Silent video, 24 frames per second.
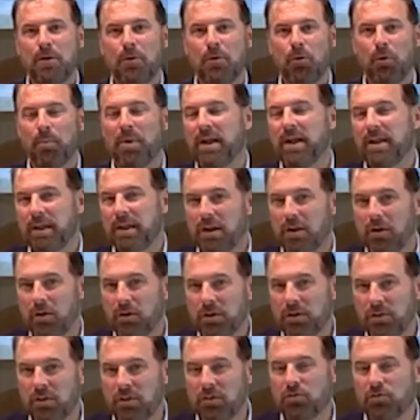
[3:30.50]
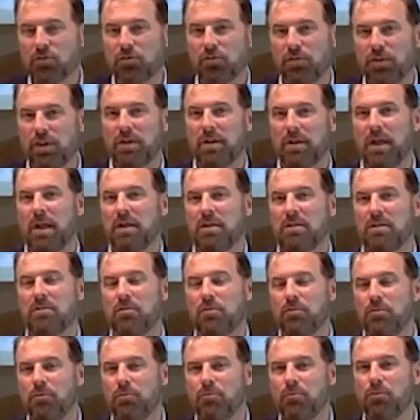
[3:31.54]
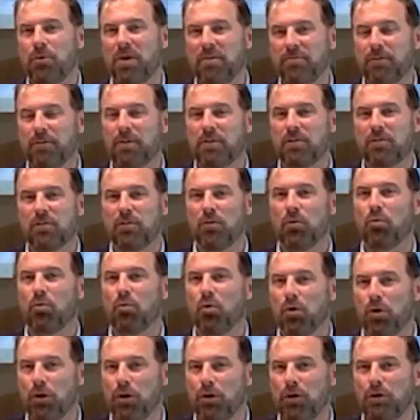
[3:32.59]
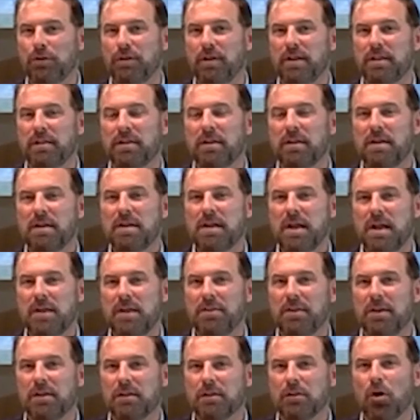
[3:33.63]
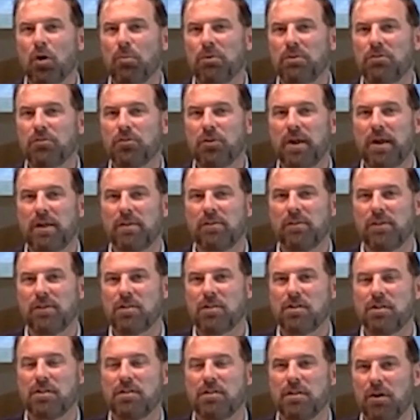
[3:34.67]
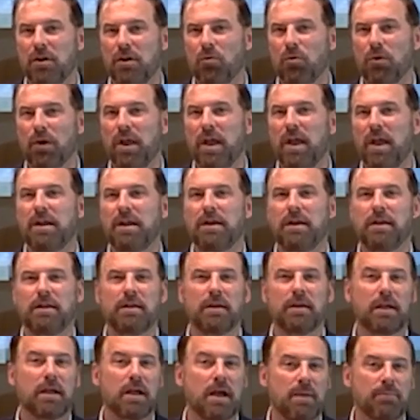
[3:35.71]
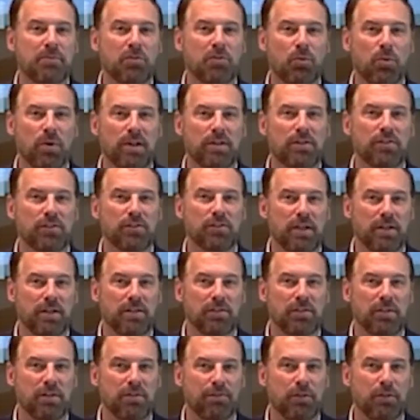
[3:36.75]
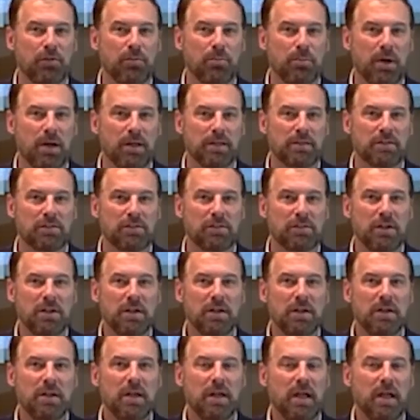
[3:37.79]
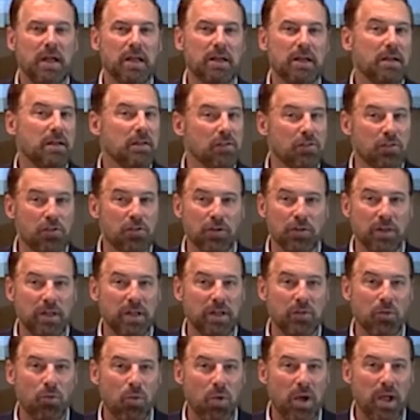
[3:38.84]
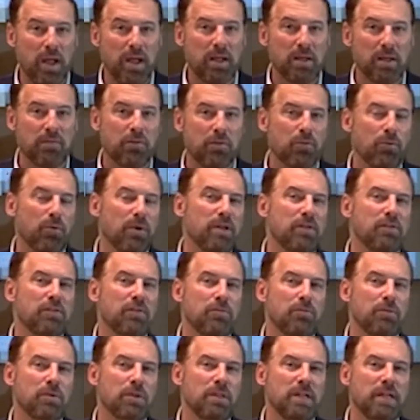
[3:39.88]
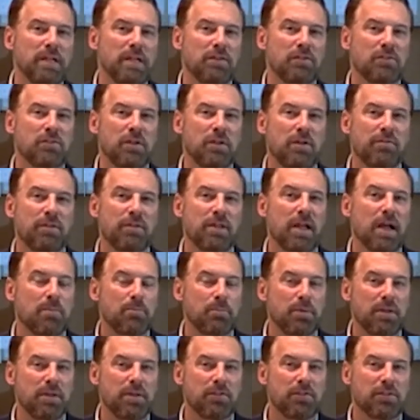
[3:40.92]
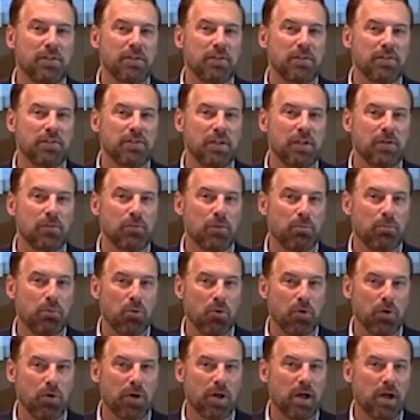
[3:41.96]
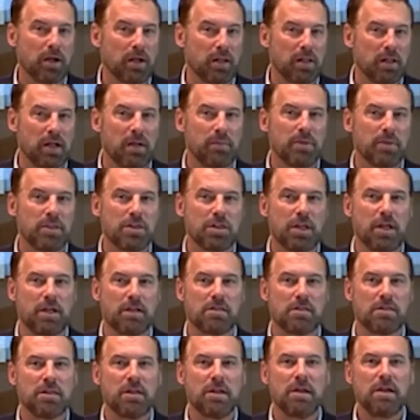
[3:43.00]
Mike, it's interesting as you reference the world and the global transition. We're heading into COP26 in a few months. And certainly in the wake of the recent release of the IPCC report on climate change,